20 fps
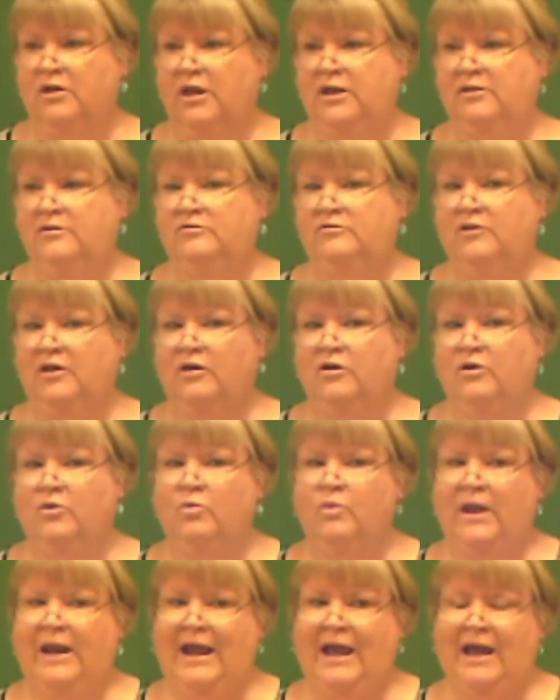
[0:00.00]
and so
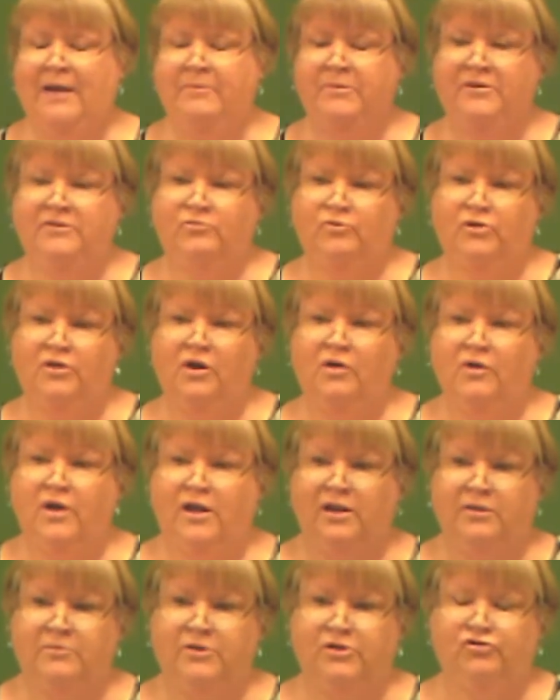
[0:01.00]
what happens with lower
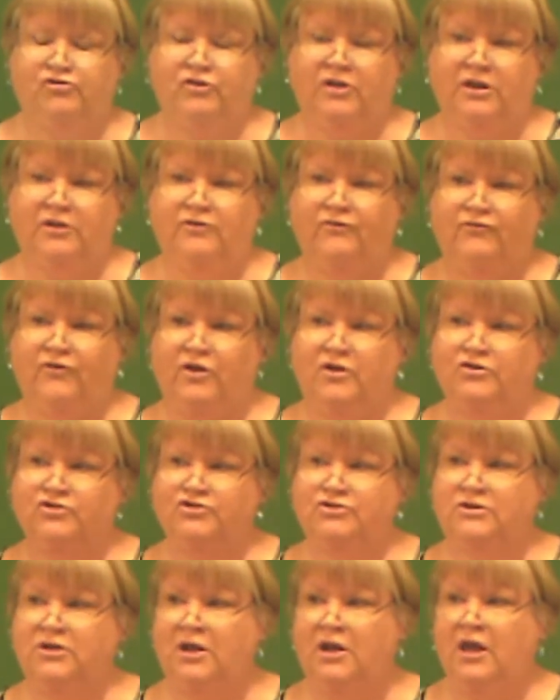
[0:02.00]
elementary is first